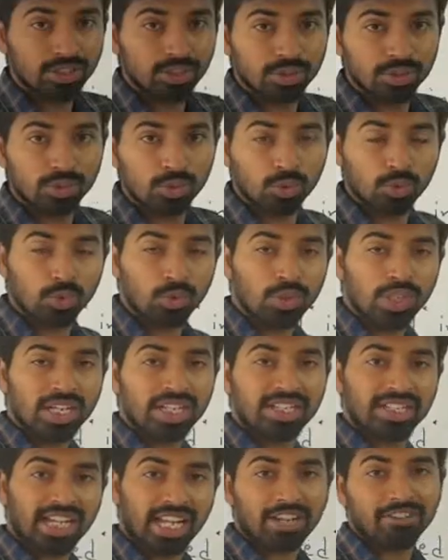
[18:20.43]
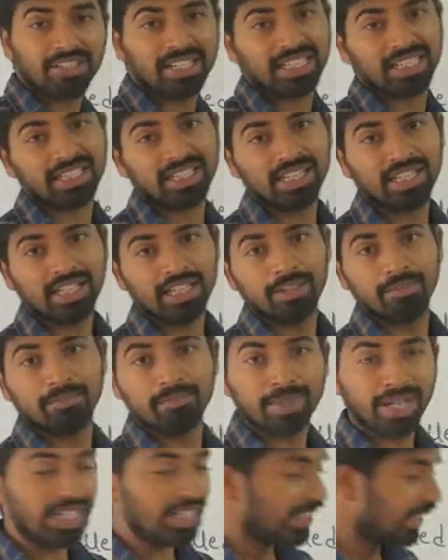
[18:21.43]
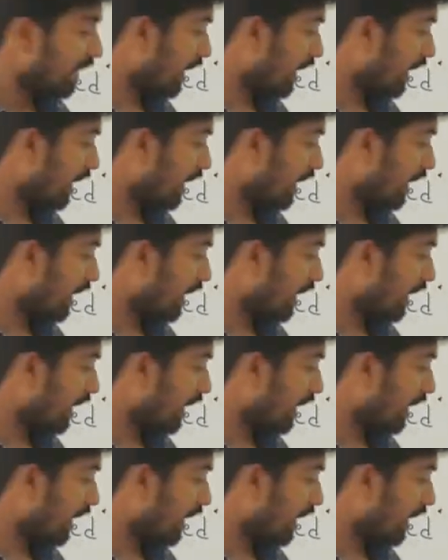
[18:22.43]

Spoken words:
through the travelling, but the